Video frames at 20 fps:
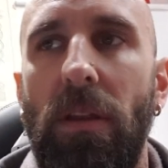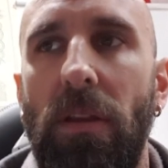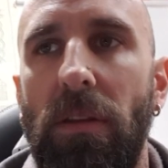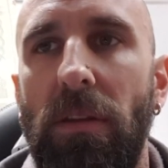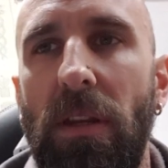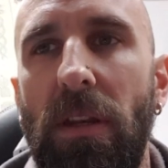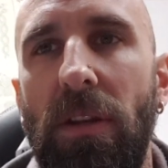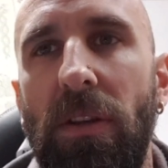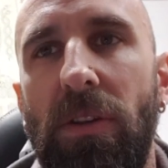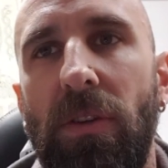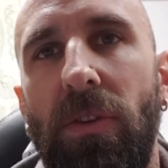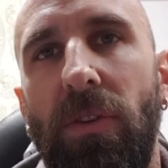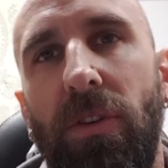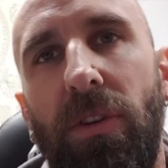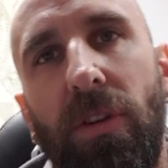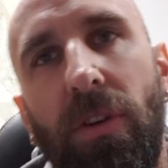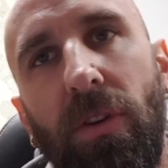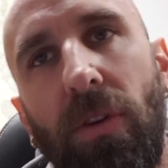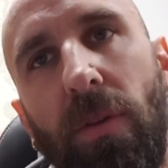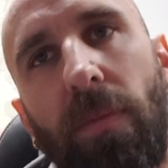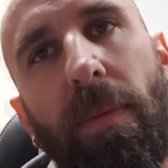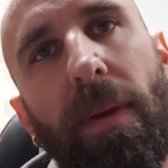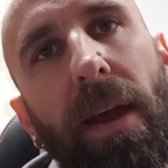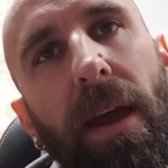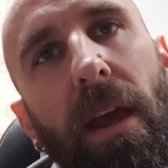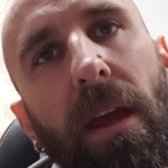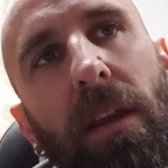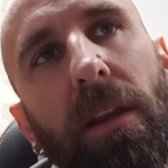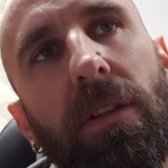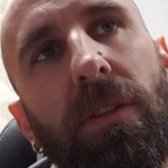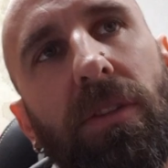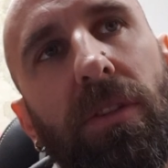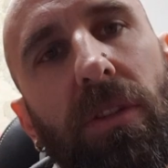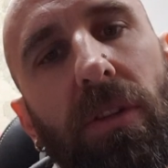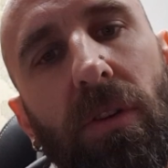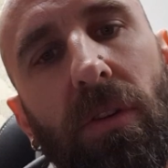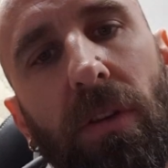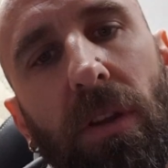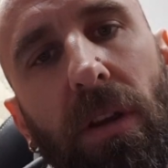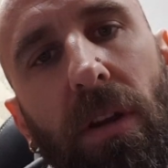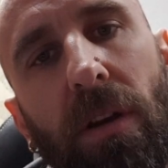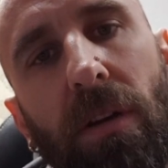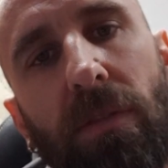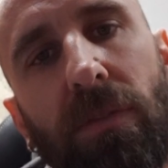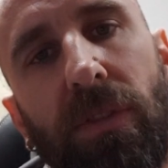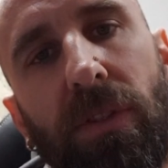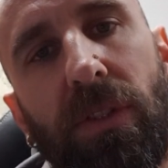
didn't do too bad considering I was